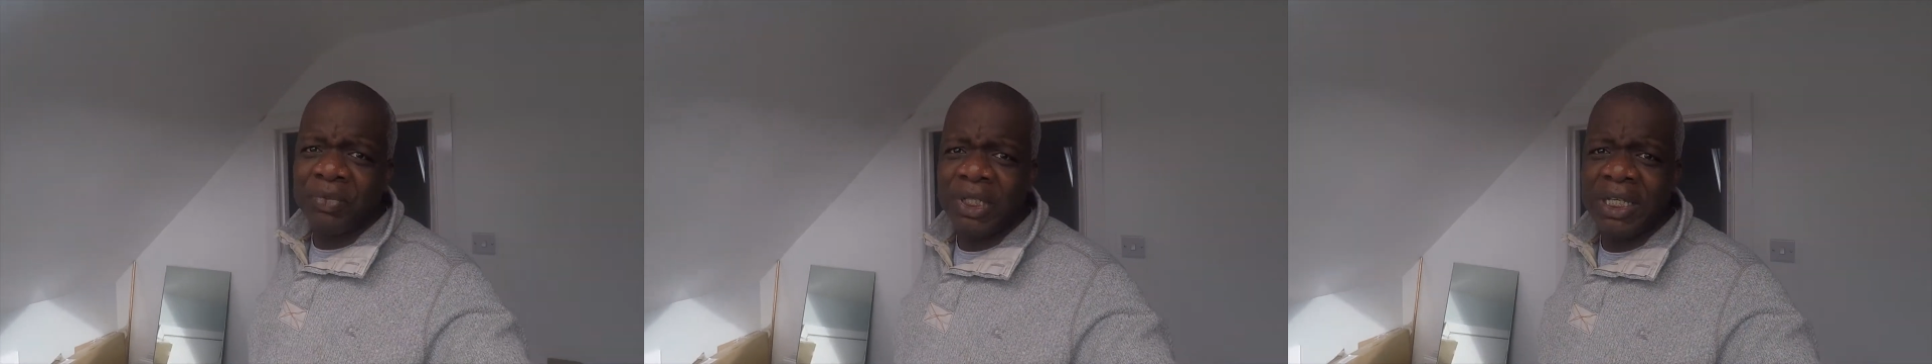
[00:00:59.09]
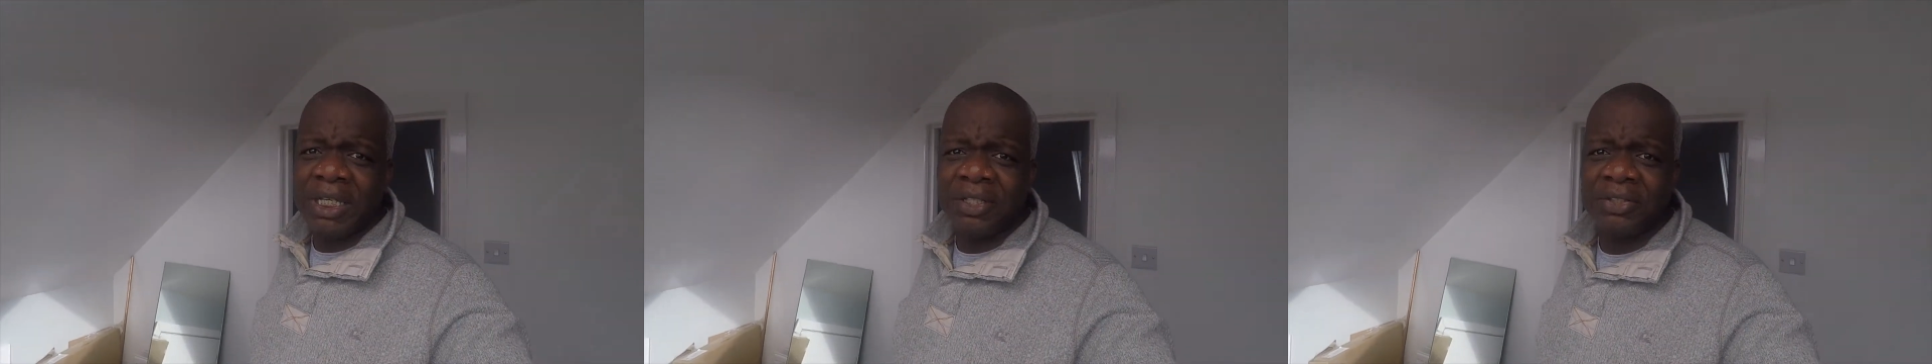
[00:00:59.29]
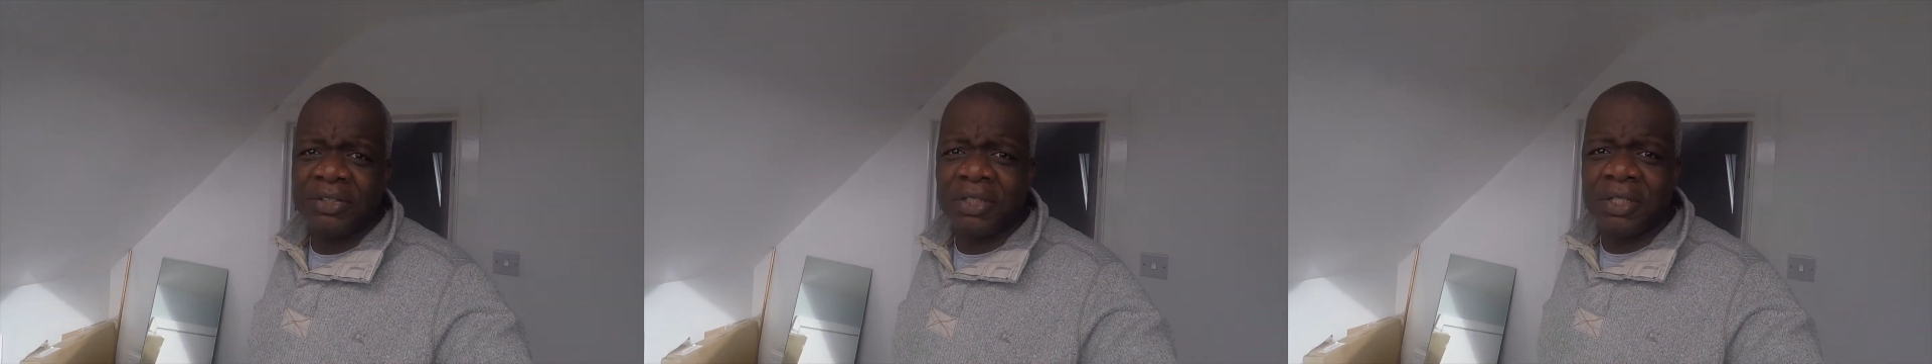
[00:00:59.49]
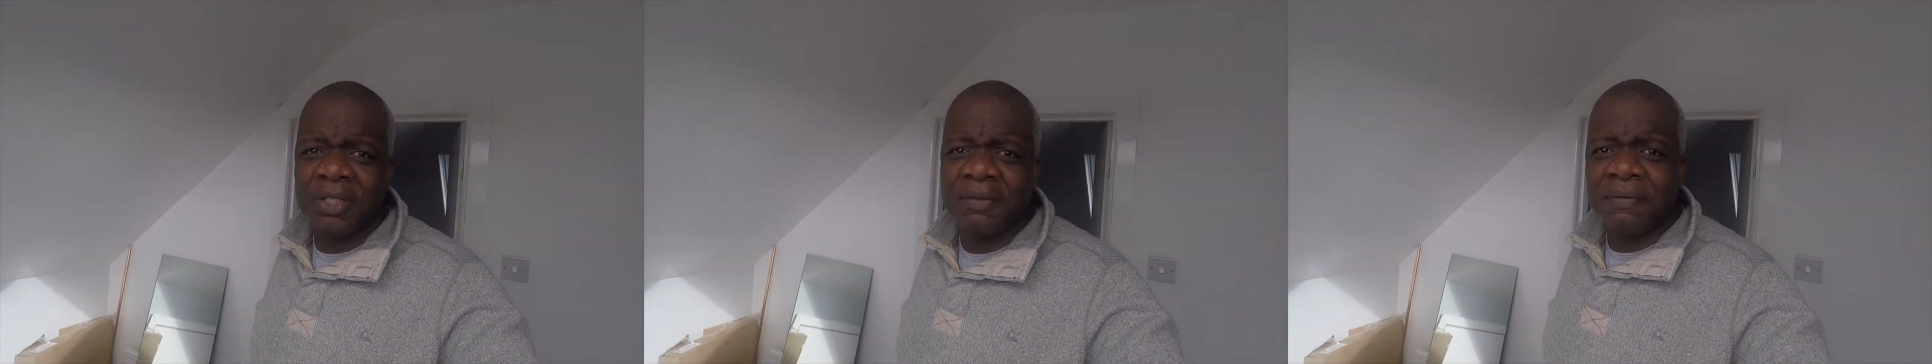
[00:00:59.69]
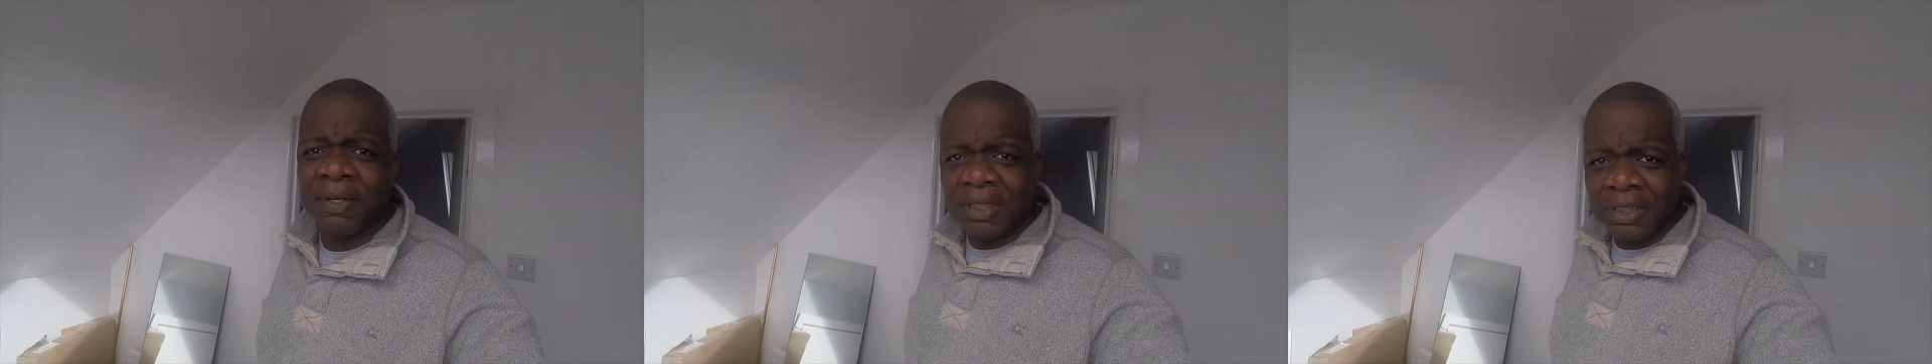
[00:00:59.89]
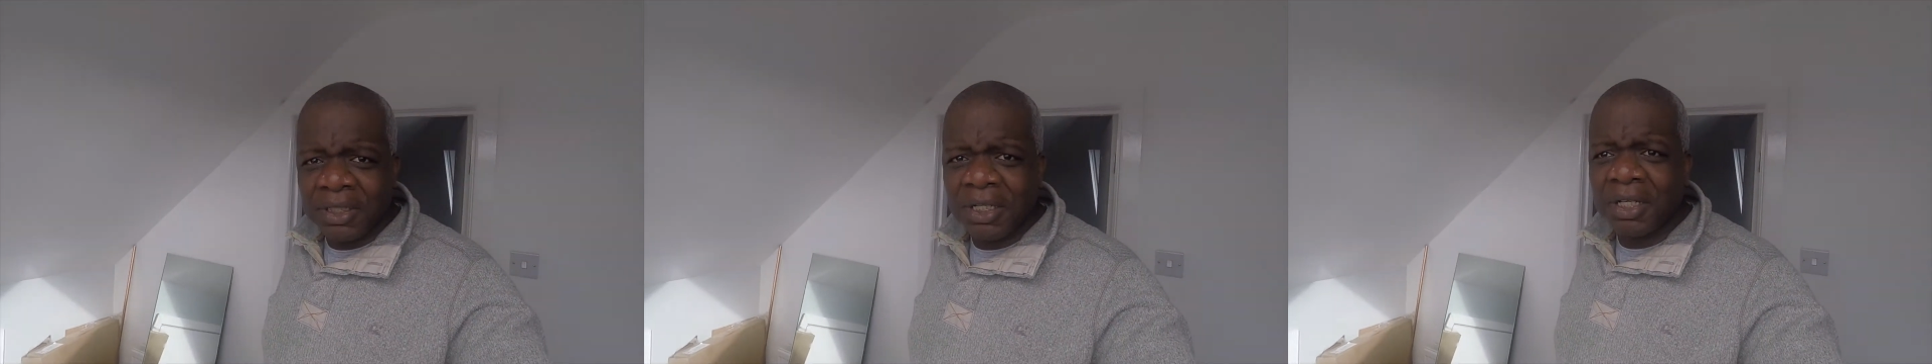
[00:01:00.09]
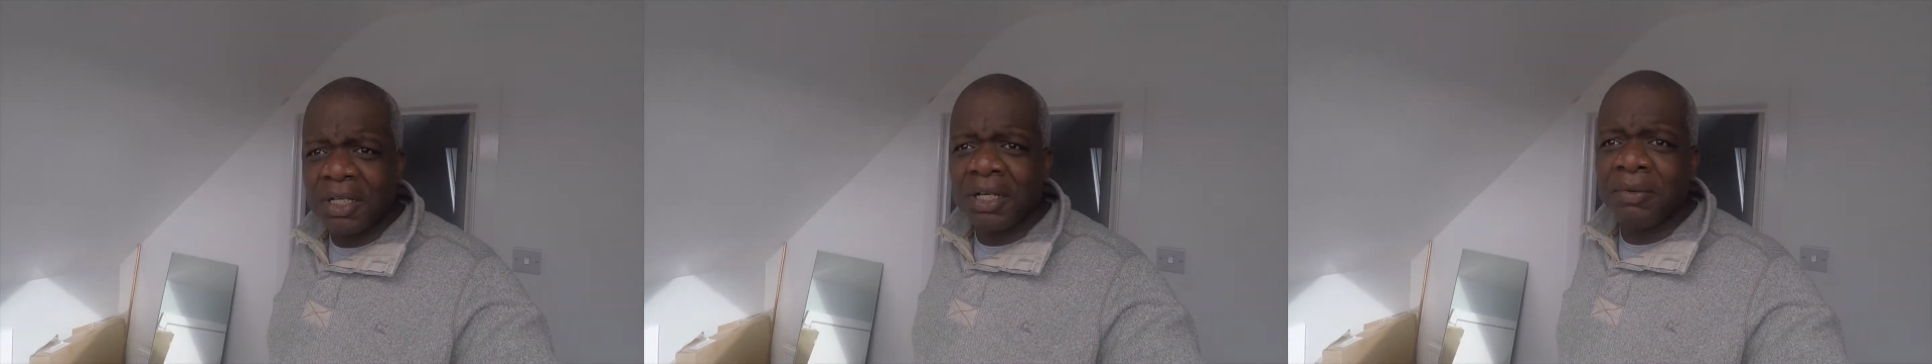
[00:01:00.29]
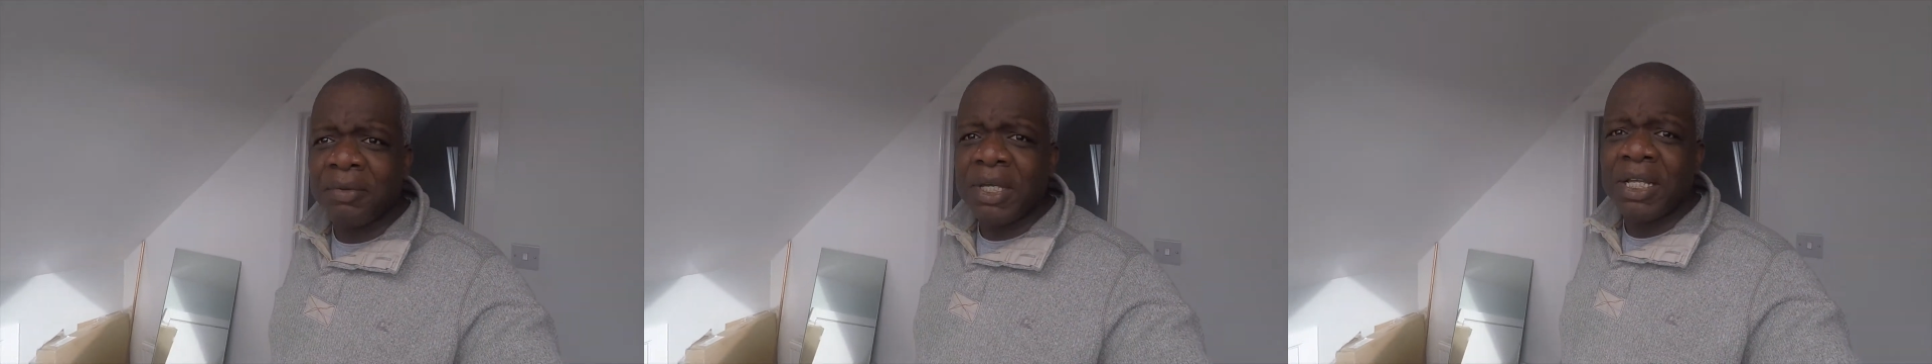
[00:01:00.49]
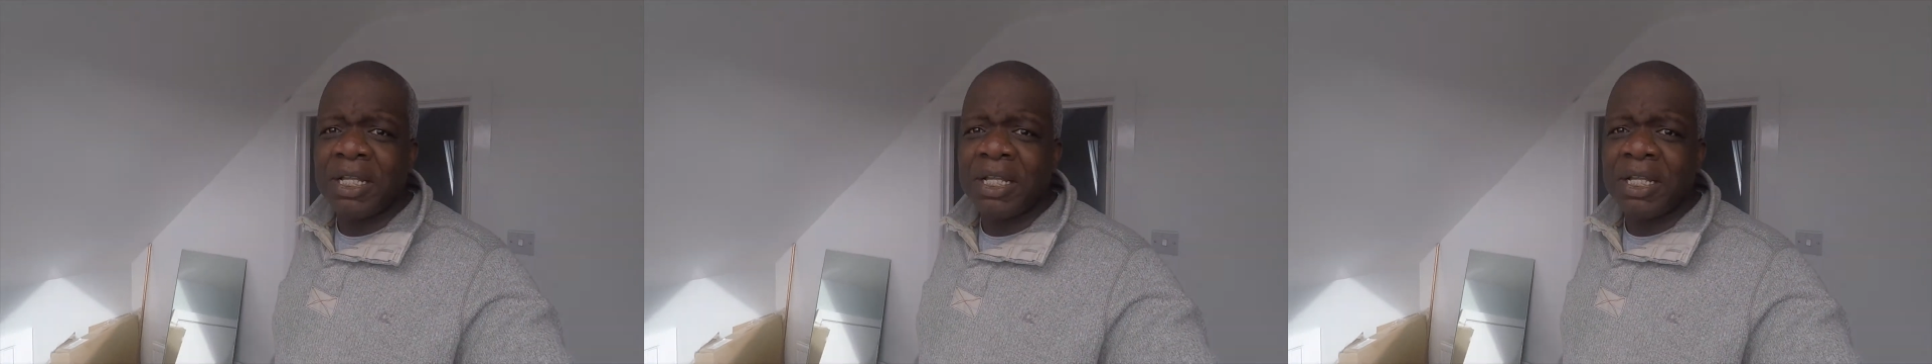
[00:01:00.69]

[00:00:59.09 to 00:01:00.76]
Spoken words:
it's a fun car,